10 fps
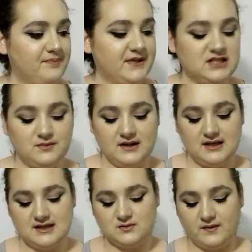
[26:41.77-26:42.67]
This one
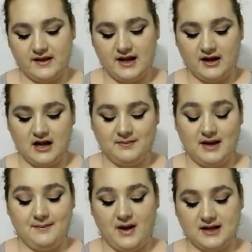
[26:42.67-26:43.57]
is one that I got in
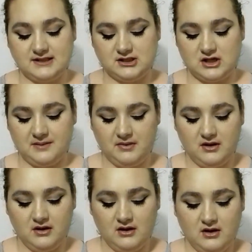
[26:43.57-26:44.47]
my BoxyCharm.
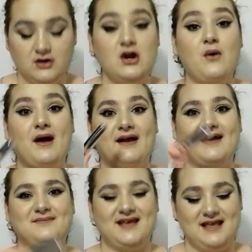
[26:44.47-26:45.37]
No, I
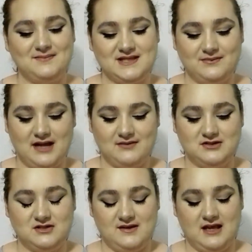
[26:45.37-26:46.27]
got in my Ipsy when I
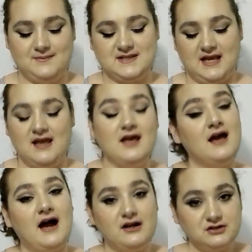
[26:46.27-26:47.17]
was doing Ipsy.
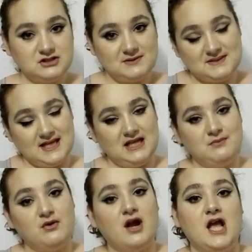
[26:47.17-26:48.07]
I don't do Ipsy
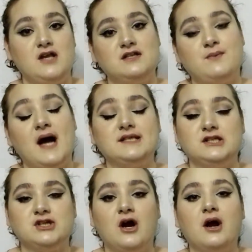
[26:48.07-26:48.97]
anymore. I use
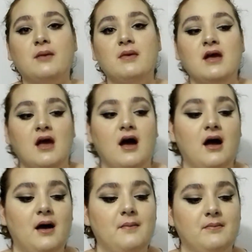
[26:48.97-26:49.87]
BoxyCharm.
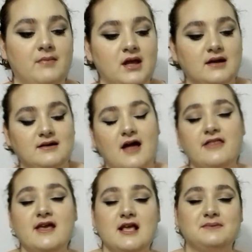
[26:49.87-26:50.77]
Not
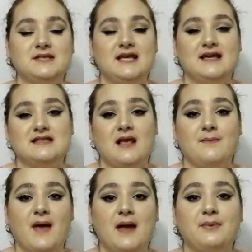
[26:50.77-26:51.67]
that Ipsy is a
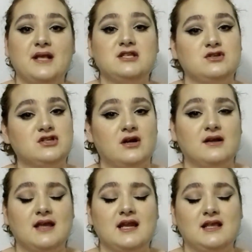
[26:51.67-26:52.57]
bad place to
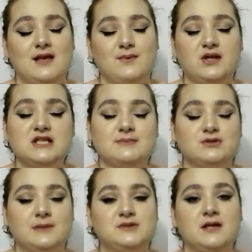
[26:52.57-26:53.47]
start getting a beauty
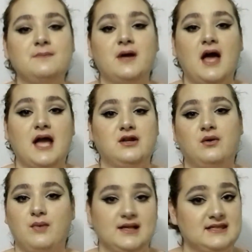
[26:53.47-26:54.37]
subscription, but I
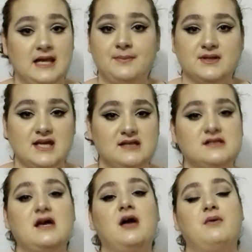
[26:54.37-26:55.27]
don't want sample
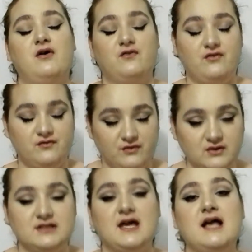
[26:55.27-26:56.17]
sizes. I want
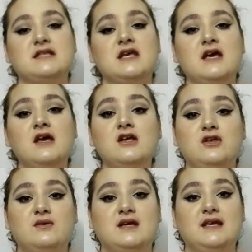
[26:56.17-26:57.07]
full size.
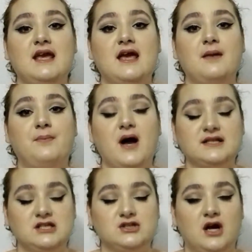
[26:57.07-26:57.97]
You can get
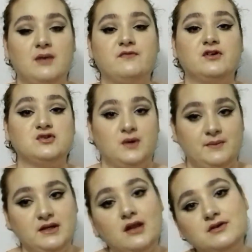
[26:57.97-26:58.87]
BoxyCharm for
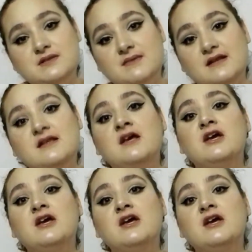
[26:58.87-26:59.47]
$21 a month.